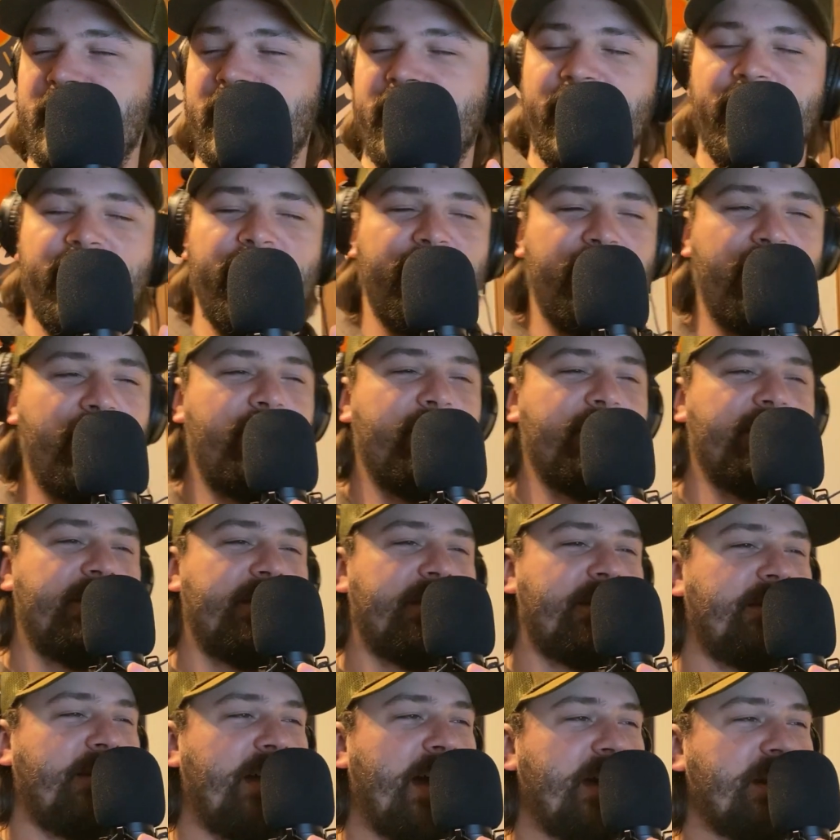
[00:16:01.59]
I got to go into
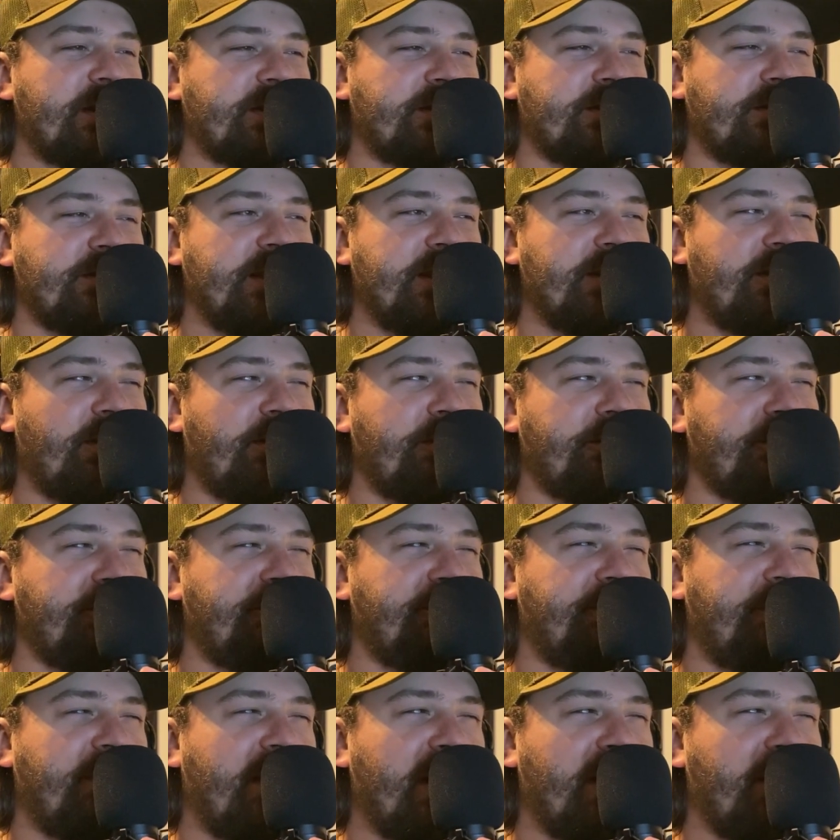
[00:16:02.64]
the cloud and delete all those
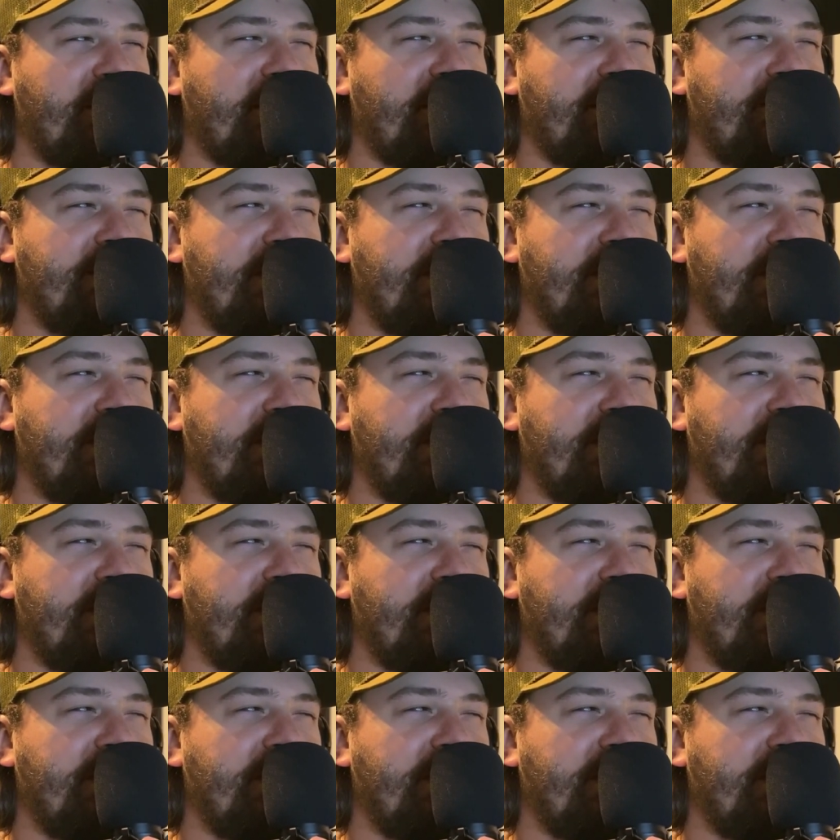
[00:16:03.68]
firework